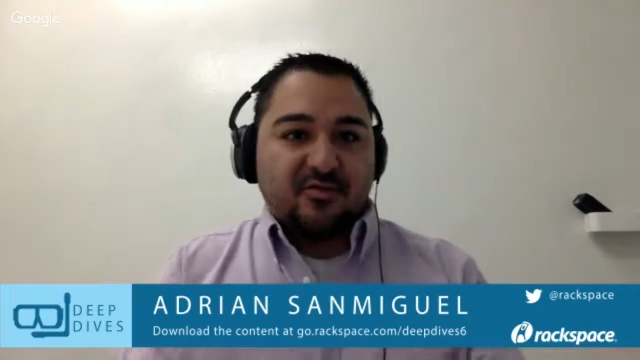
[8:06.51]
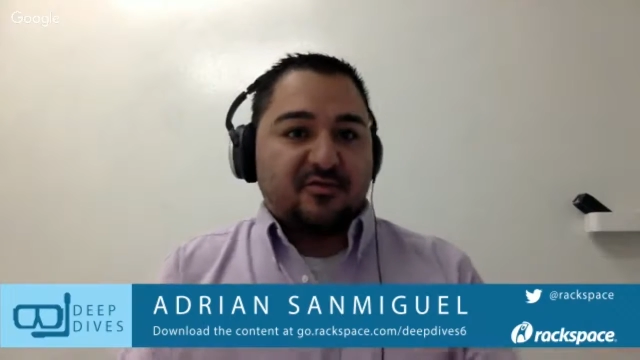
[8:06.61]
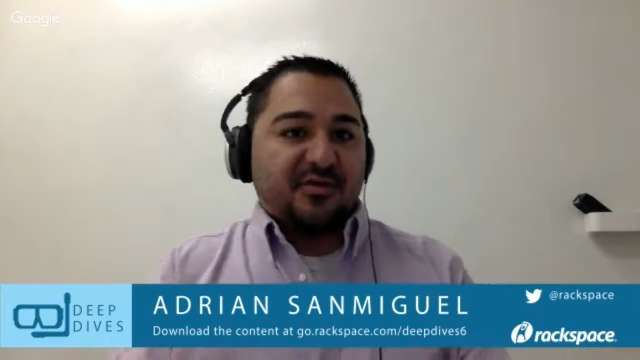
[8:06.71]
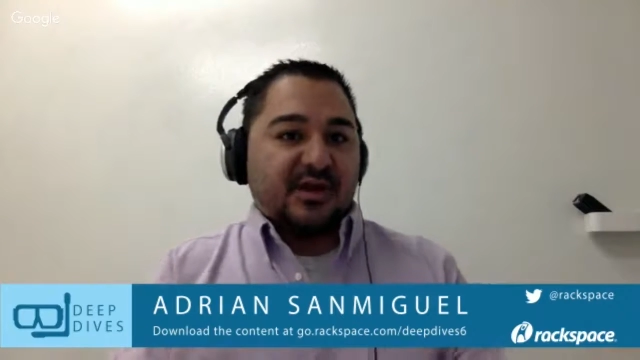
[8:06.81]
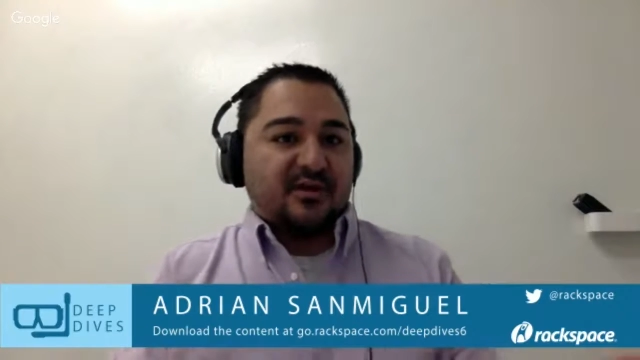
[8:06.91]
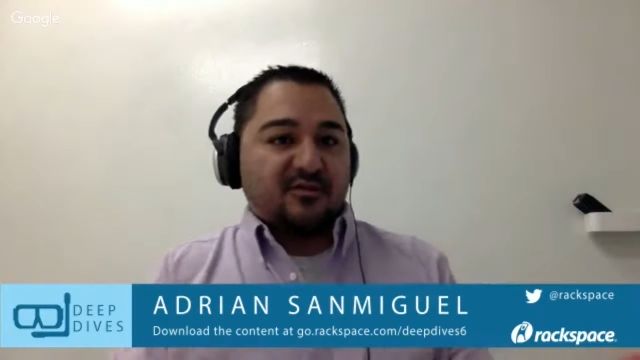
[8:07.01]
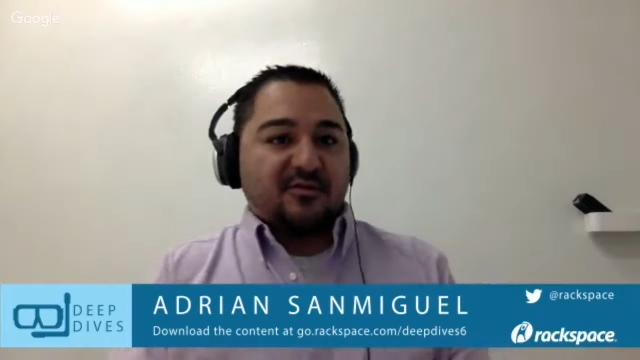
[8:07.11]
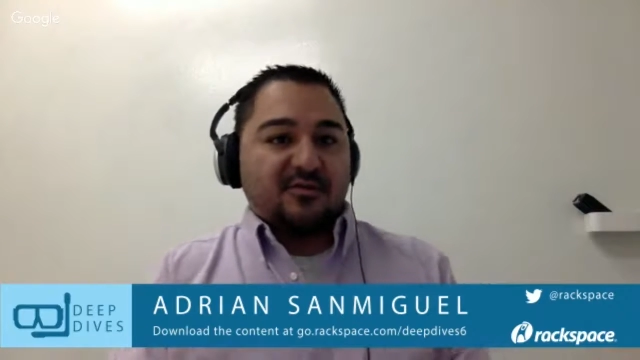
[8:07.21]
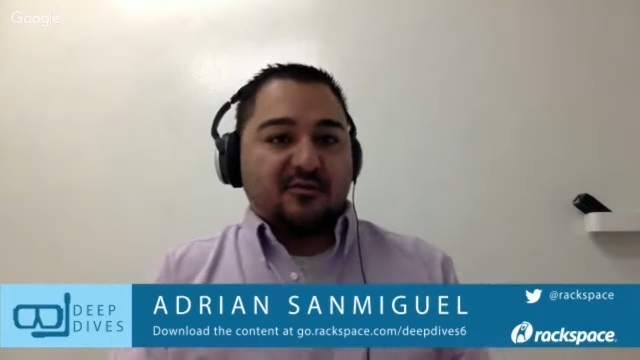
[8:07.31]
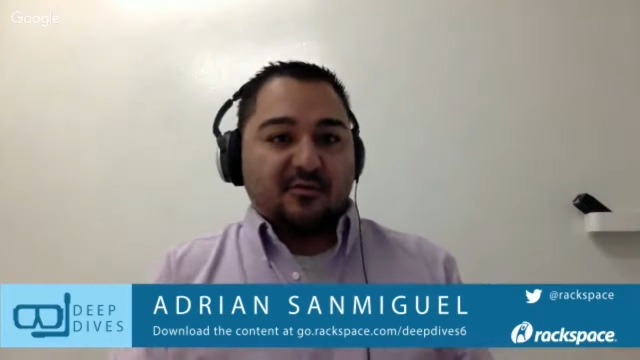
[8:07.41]
of days
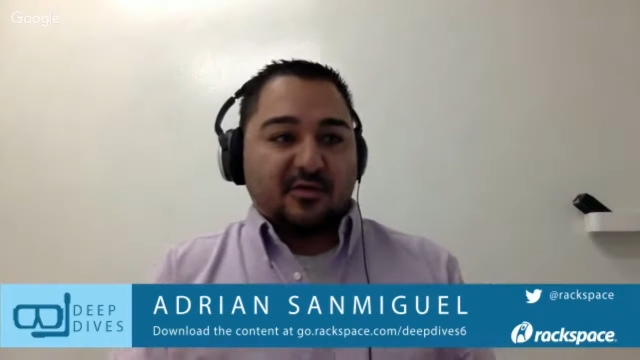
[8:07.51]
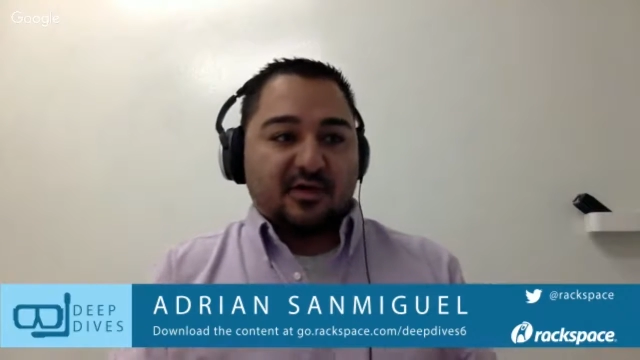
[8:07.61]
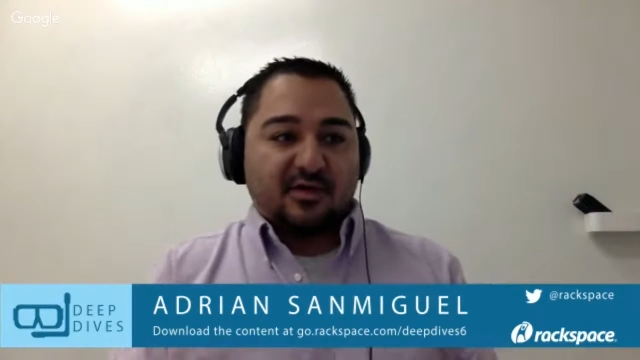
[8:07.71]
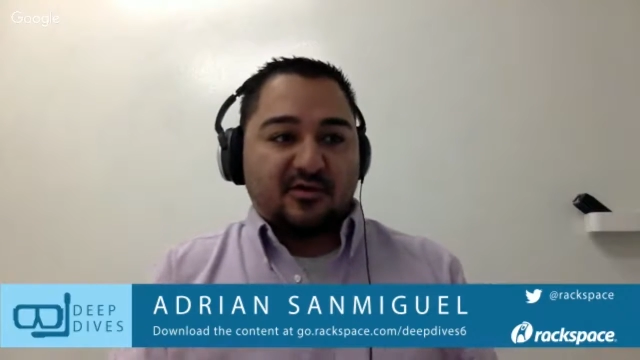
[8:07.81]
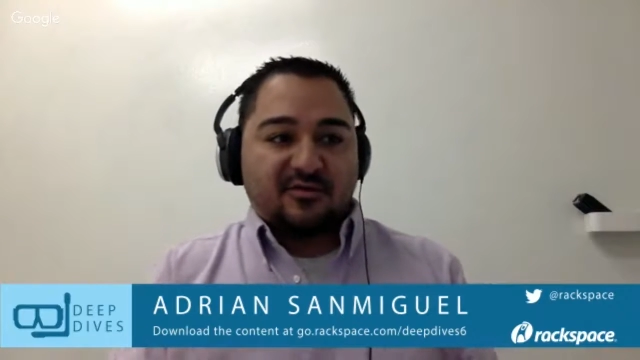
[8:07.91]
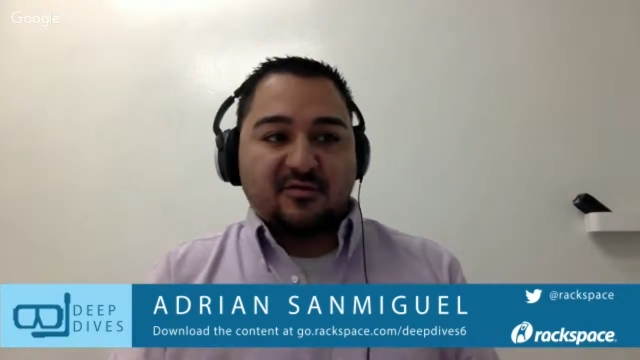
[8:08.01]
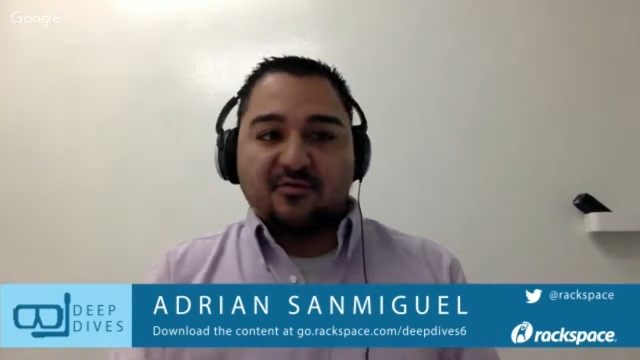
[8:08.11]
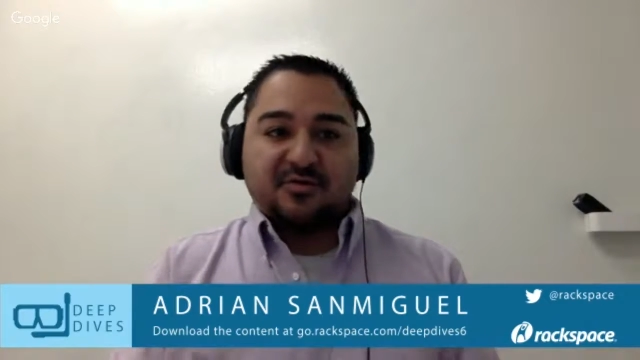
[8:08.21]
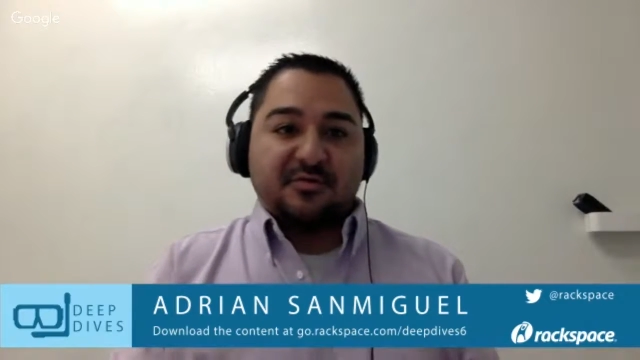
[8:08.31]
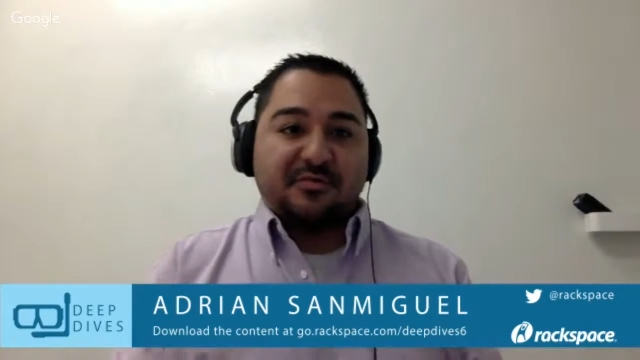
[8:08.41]
for a new server
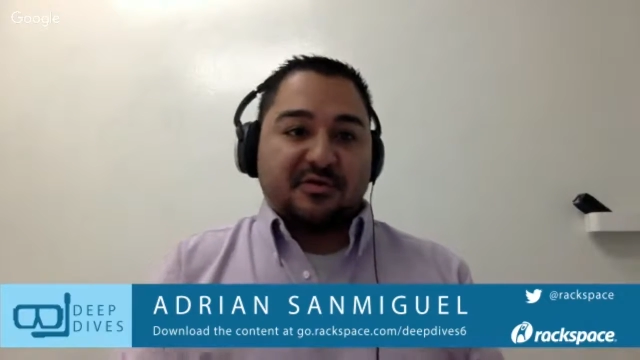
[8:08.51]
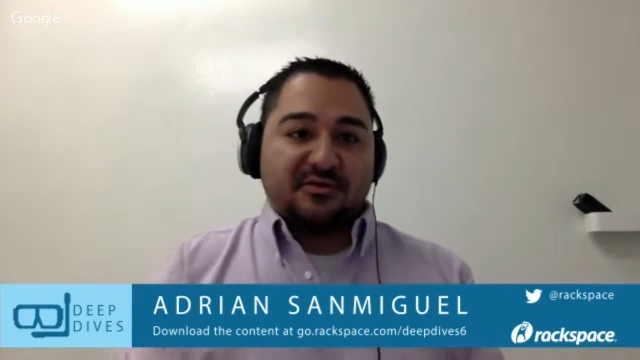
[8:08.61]
to be built